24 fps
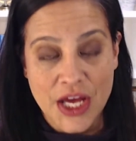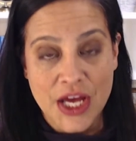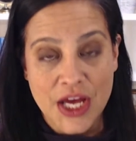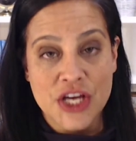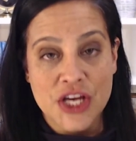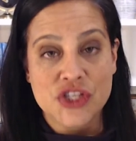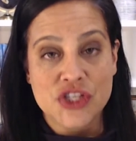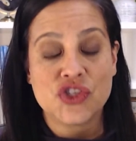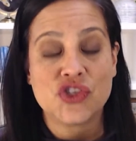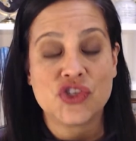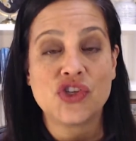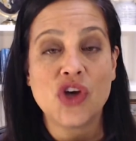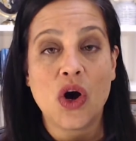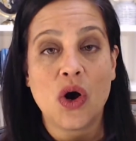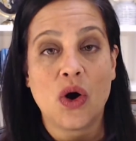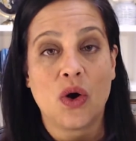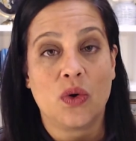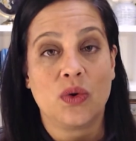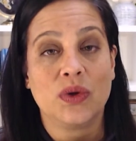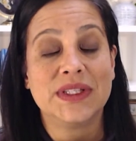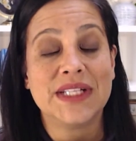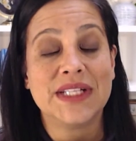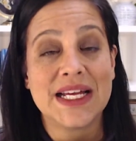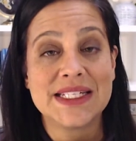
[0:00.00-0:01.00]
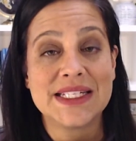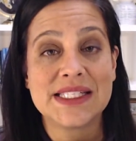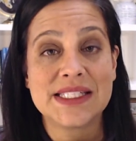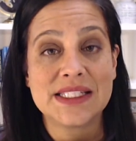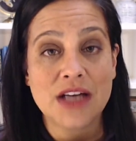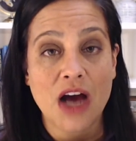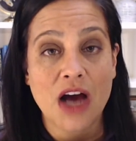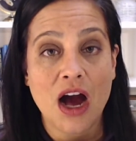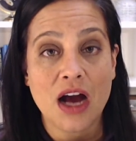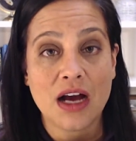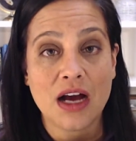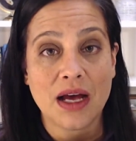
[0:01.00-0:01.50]
So let's
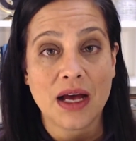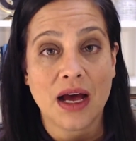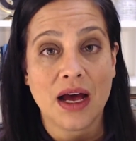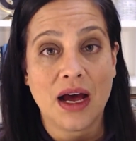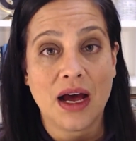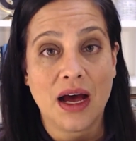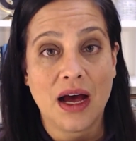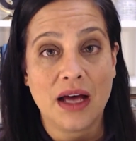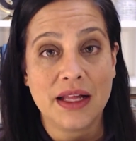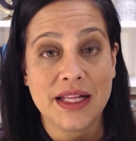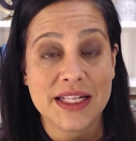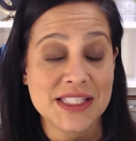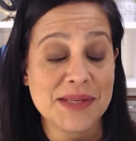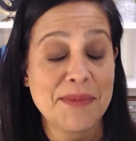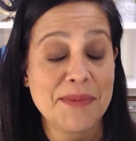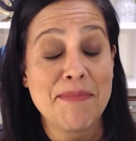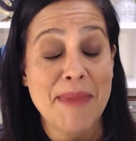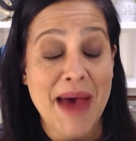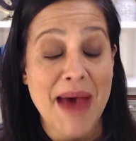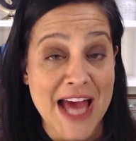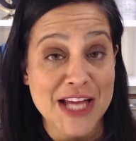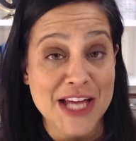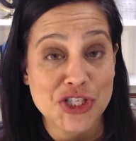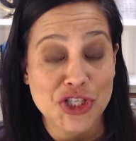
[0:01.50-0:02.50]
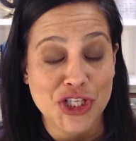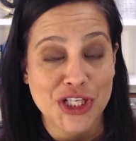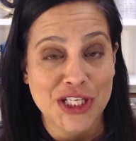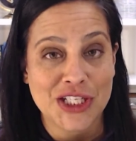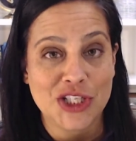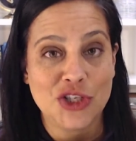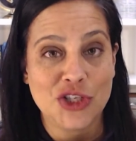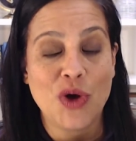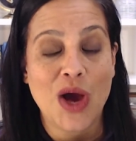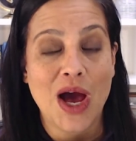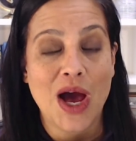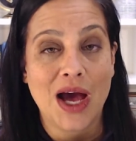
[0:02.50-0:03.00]
imagine
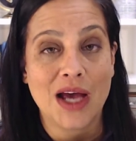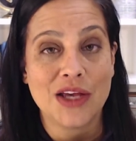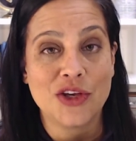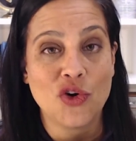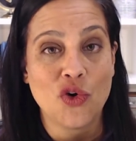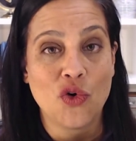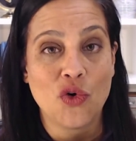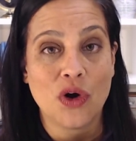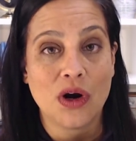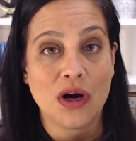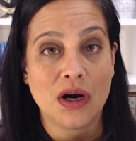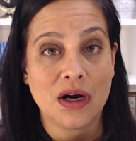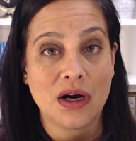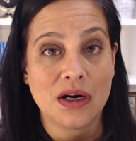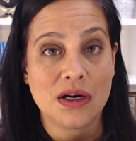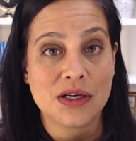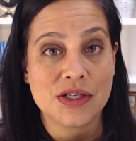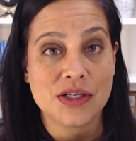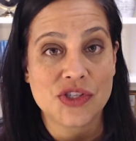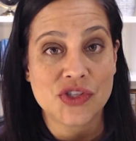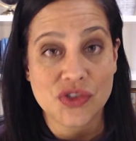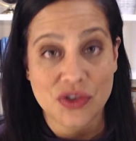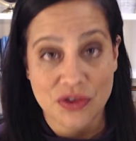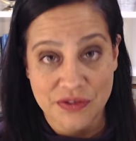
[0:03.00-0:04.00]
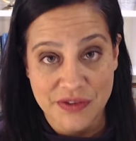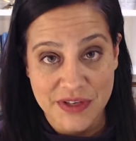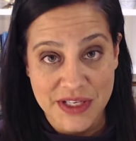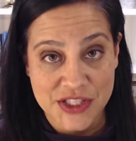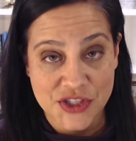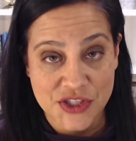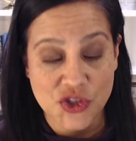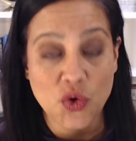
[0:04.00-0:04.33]
you have your service,